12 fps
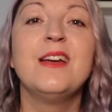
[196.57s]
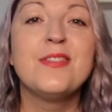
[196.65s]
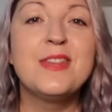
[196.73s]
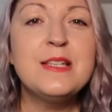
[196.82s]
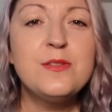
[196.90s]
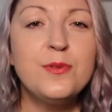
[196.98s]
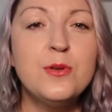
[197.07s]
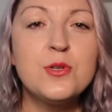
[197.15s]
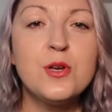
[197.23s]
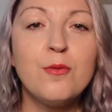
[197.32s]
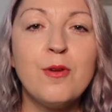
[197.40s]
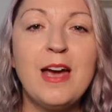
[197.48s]
This
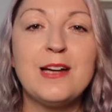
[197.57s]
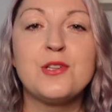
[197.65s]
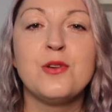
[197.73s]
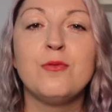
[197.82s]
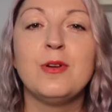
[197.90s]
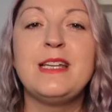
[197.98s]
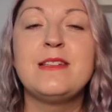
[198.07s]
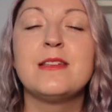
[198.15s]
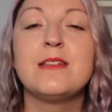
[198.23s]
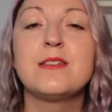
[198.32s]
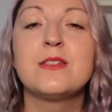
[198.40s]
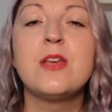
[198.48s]
fusion reaction
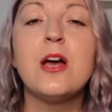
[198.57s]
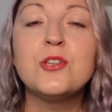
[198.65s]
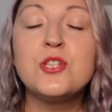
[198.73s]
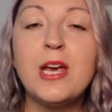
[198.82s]
releases such